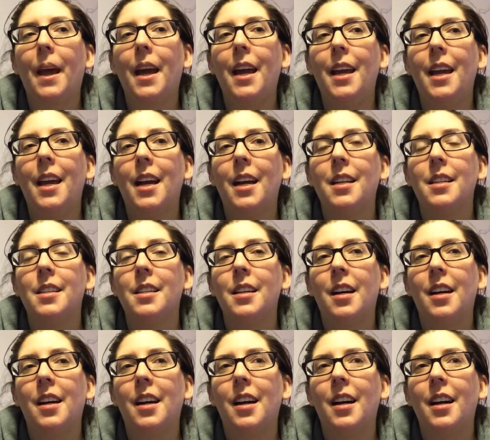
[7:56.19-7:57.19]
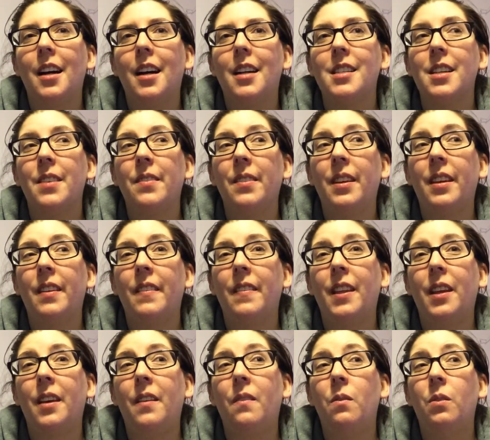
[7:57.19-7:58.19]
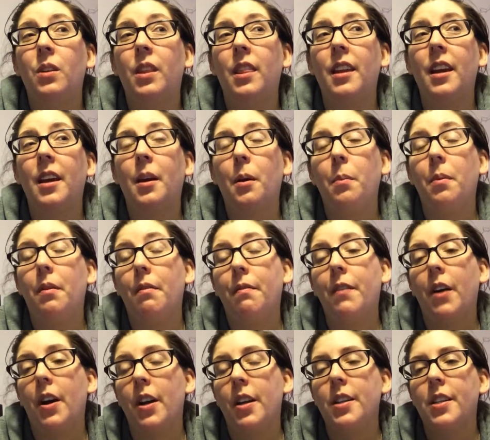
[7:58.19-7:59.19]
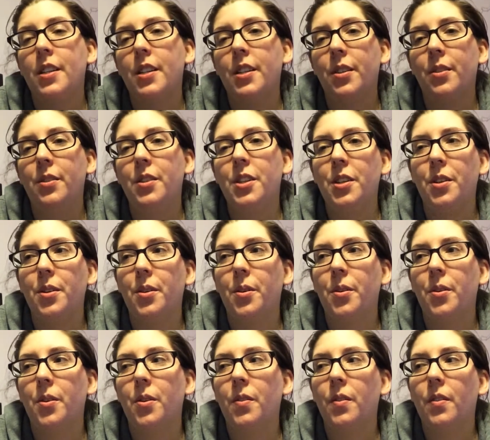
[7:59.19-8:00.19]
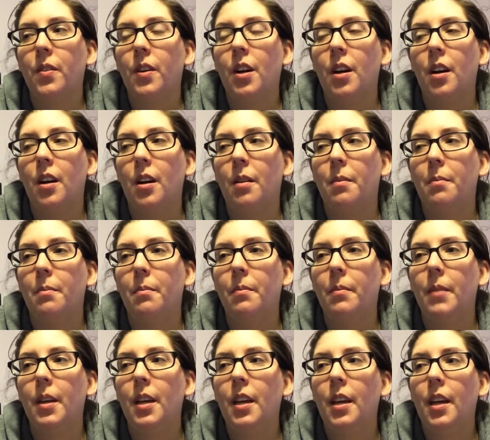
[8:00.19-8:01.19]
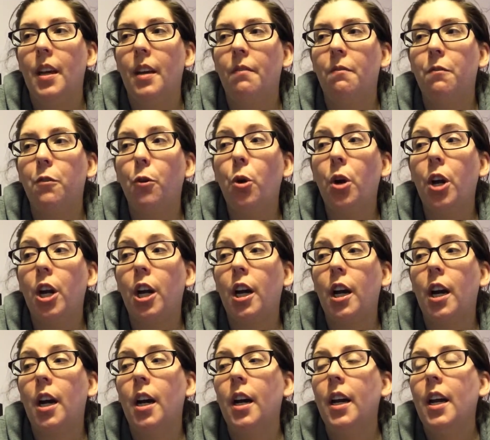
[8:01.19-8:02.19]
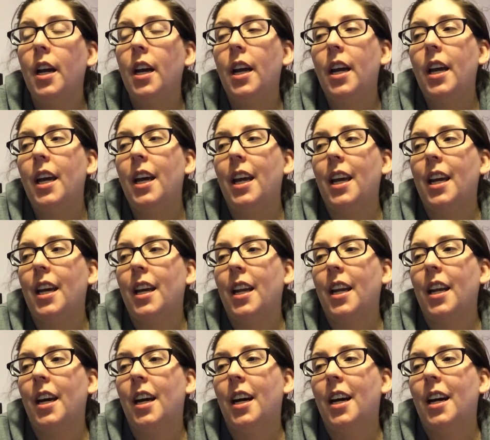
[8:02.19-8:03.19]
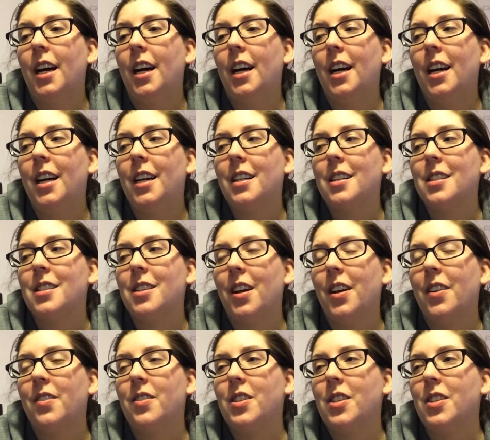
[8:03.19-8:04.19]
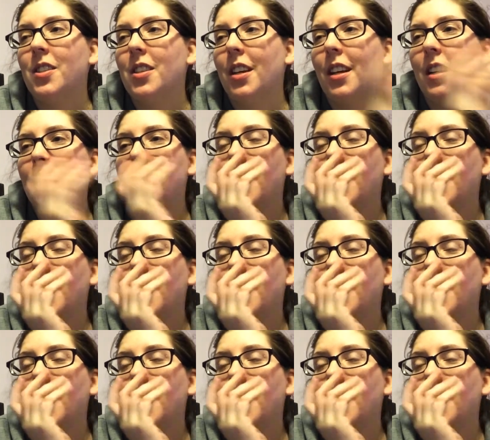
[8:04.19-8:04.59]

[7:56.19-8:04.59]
because they really, really would think it would be fun to do in Florida. And so I was just, like,